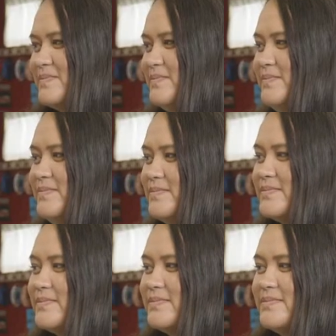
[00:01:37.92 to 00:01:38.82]

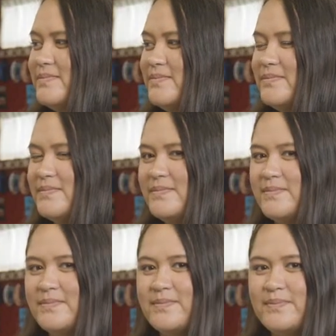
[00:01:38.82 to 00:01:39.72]

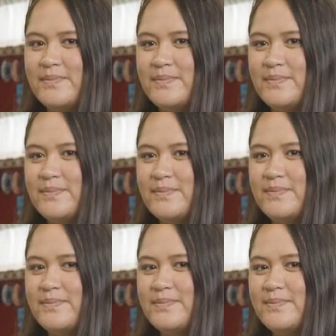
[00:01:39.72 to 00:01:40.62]

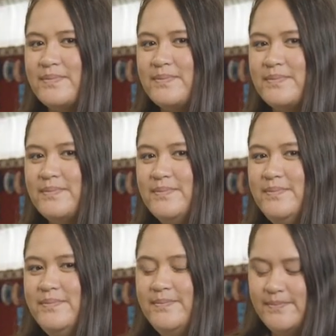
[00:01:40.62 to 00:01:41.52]

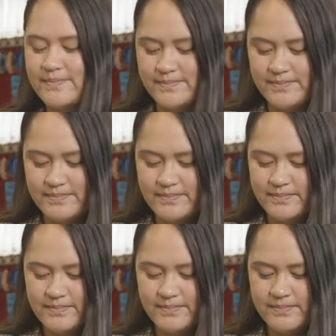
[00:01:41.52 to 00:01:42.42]

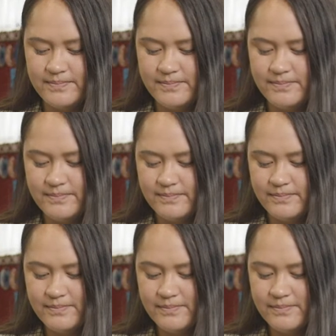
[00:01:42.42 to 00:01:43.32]

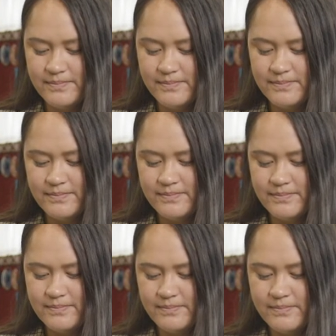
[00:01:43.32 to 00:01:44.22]

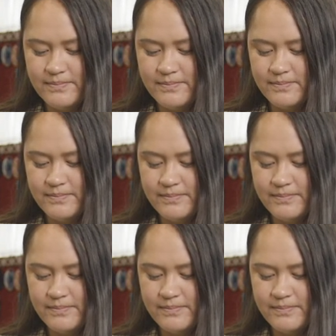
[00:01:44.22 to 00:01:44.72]
No words are spoken by the person on screen.